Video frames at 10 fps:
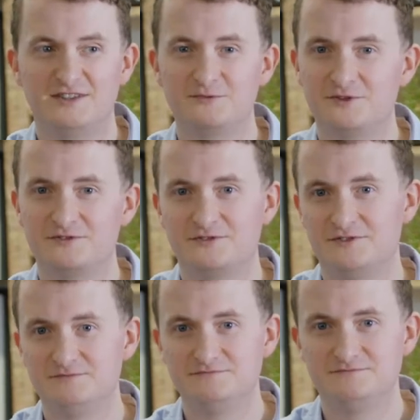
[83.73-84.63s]
can work
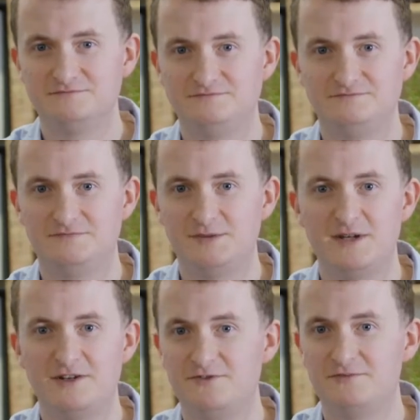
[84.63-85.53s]
from my
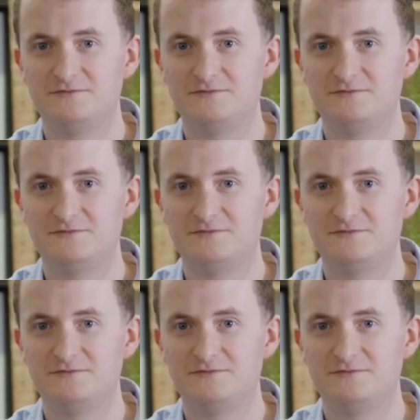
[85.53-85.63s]
bedroom.